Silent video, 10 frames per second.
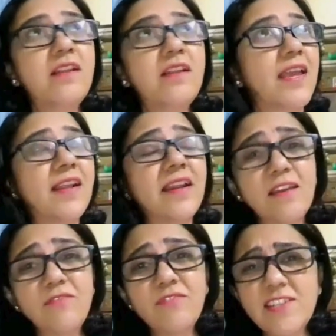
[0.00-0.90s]
like
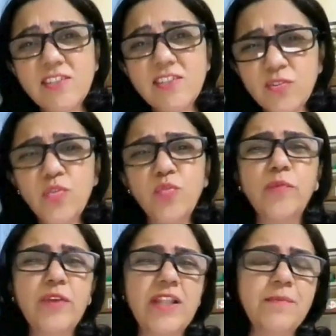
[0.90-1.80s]
life gets
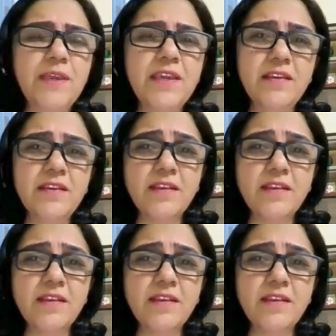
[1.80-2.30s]
overwhelming?